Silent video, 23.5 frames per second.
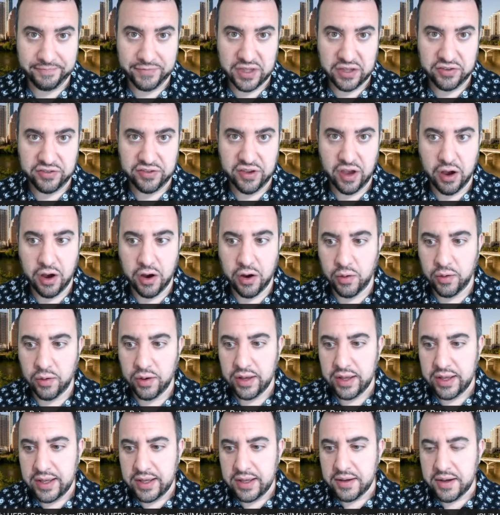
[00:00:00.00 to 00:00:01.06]
So
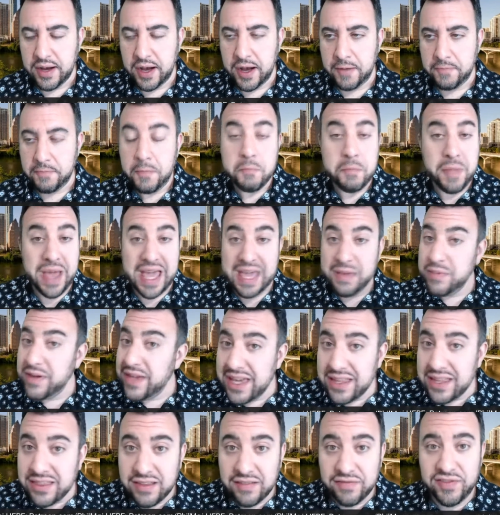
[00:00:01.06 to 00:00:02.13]
maybe
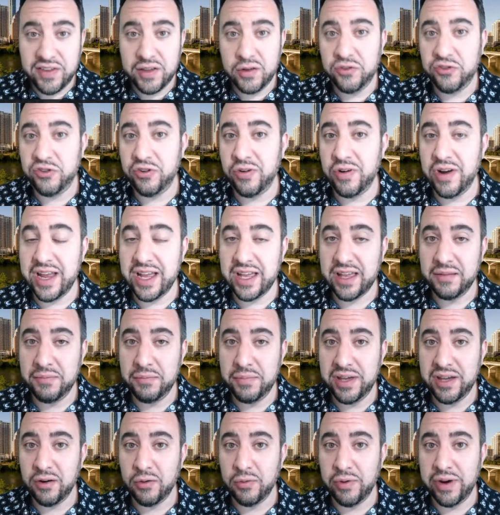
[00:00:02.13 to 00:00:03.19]
in the future it can
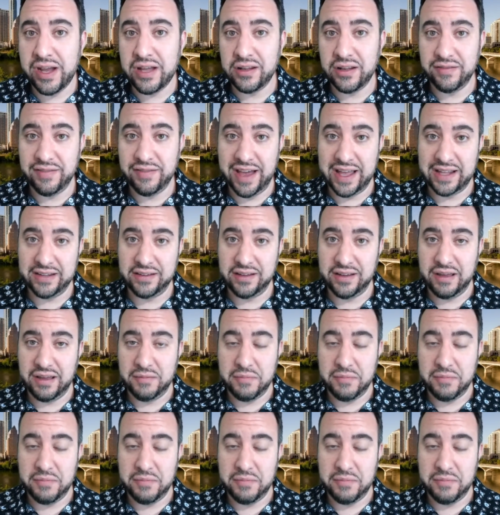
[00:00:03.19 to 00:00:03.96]
be a real event.